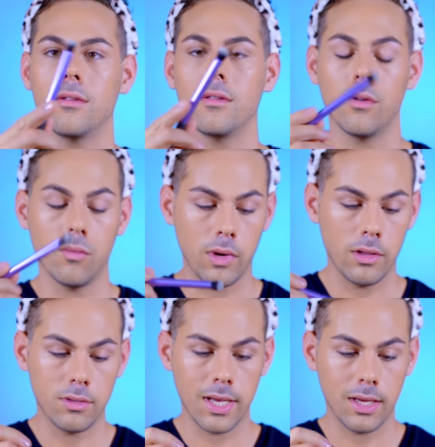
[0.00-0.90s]
this little Real
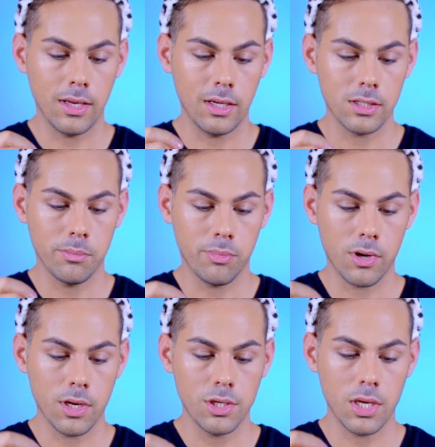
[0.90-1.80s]
Techniques
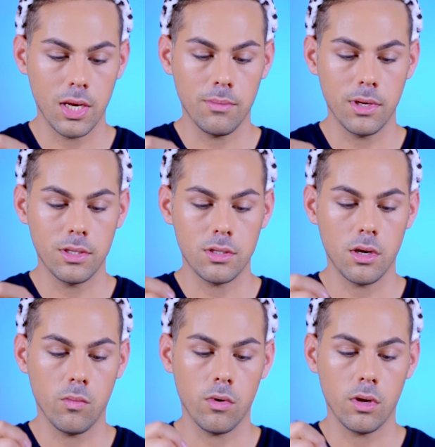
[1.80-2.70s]
brush, and I'm gonna
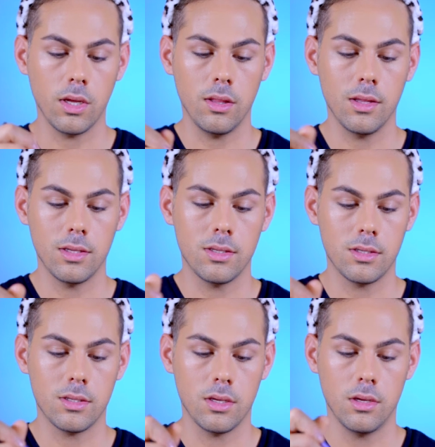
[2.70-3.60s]
start working
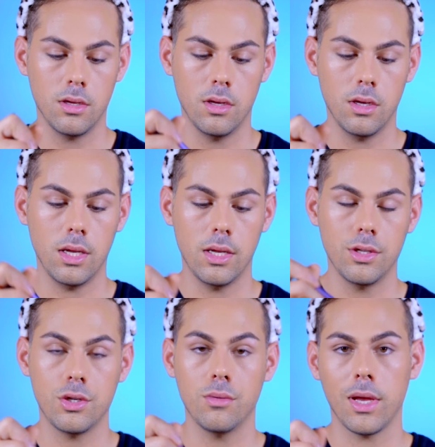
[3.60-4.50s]
this
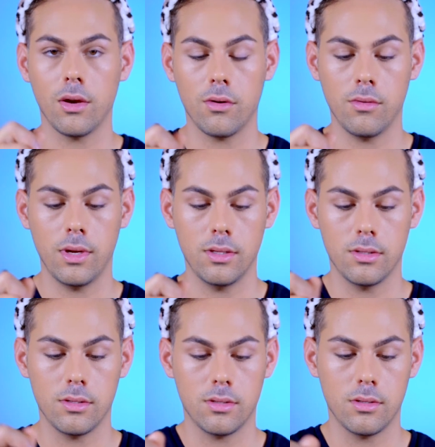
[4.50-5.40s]
into my
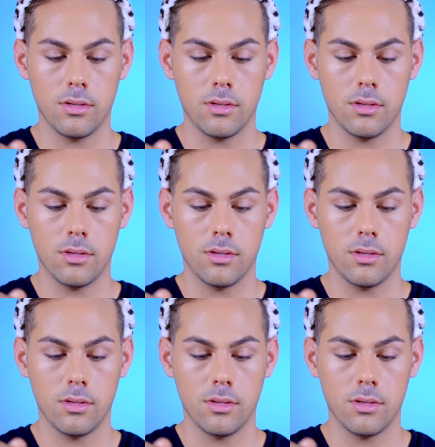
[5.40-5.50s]
crease.